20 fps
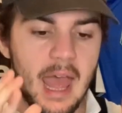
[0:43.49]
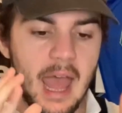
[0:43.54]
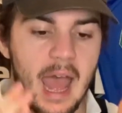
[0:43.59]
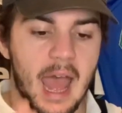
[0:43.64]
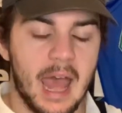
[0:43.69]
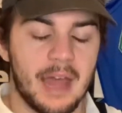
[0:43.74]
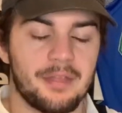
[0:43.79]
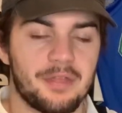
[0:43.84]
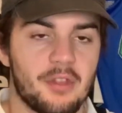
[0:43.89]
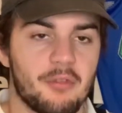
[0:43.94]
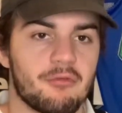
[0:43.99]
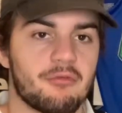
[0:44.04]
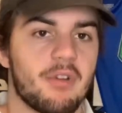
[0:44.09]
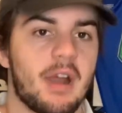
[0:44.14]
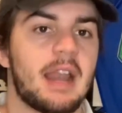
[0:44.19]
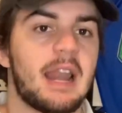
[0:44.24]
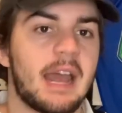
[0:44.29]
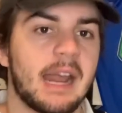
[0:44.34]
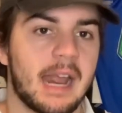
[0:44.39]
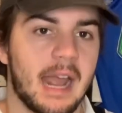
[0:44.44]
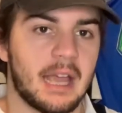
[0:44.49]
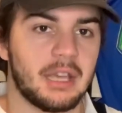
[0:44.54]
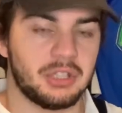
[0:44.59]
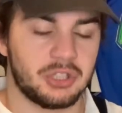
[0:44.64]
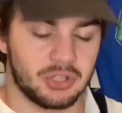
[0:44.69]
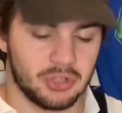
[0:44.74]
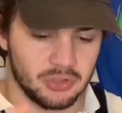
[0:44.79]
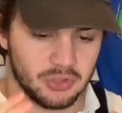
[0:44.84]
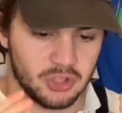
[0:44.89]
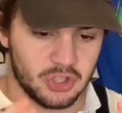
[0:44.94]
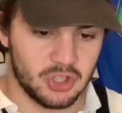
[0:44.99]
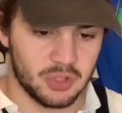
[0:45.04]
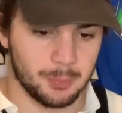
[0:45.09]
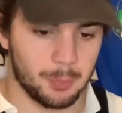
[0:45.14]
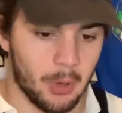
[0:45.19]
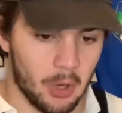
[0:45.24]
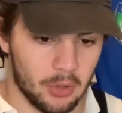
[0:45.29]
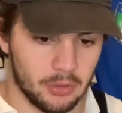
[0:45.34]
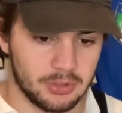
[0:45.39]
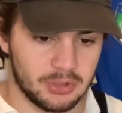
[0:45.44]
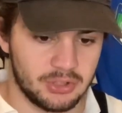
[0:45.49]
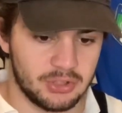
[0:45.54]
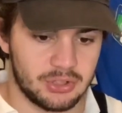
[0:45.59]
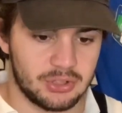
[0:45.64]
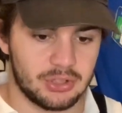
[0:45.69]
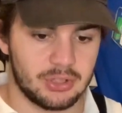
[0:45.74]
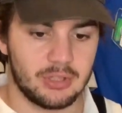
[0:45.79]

at the relegation spots.